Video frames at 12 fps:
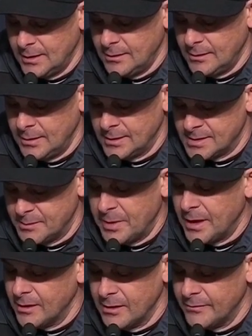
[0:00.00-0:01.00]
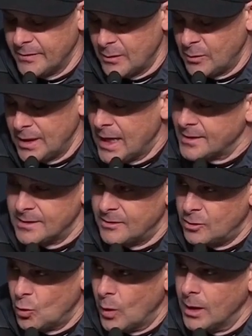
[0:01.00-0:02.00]
it's imperative that we not
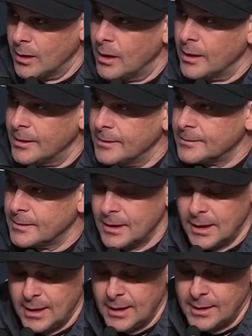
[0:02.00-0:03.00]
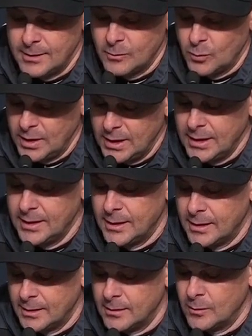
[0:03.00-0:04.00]
dwell on it and we need
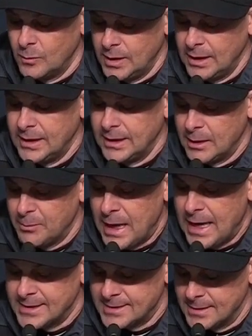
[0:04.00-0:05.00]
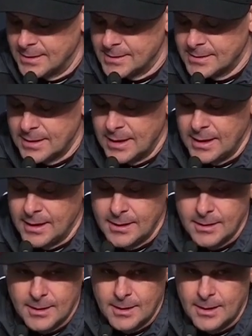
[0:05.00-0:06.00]
to we need to get past this,
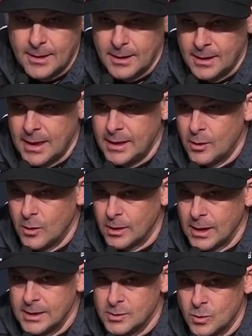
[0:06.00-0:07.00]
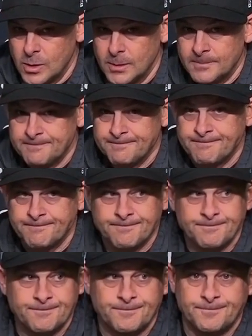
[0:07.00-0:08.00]
and uh, and I know our guys will.
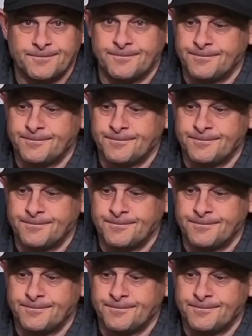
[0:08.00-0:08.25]
Tyler.